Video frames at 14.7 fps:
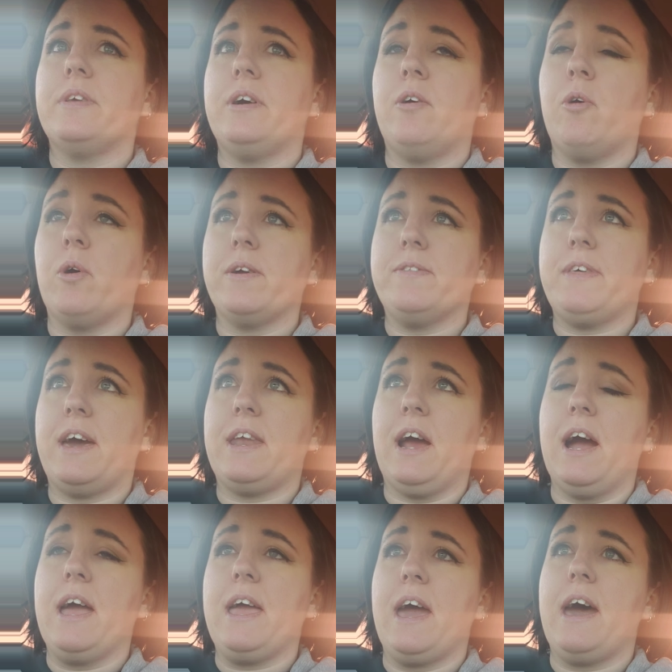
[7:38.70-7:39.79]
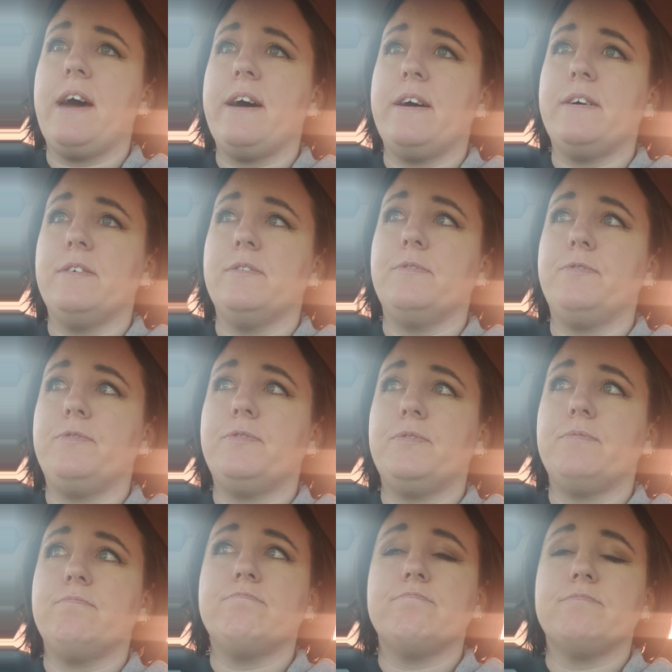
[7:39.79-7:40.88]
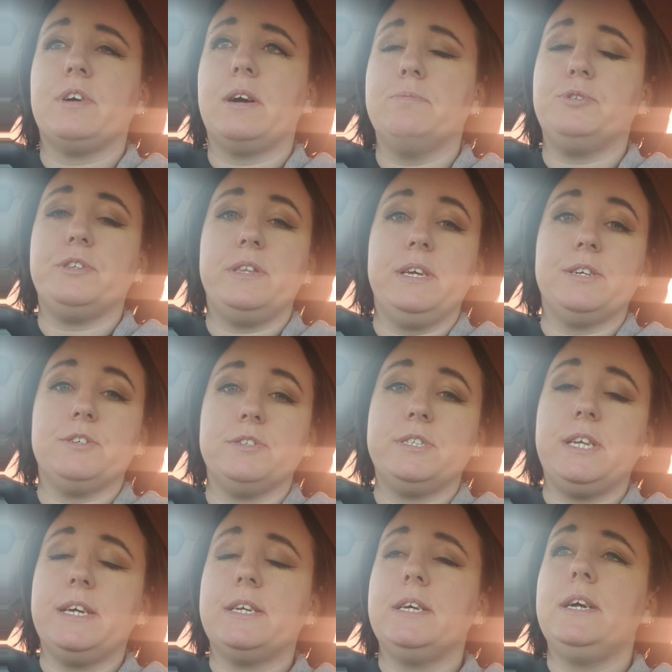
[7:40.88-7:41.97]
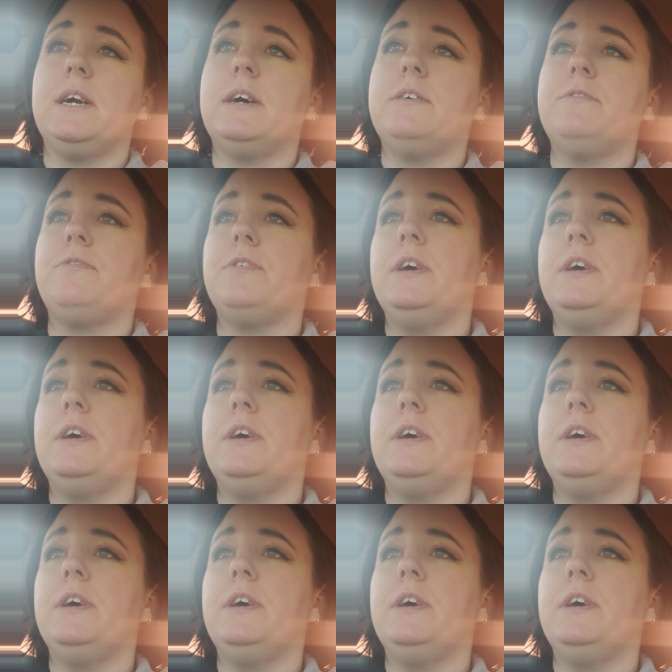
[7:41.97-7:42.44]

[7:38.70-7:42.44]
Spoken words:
or that I have come to the understanding of.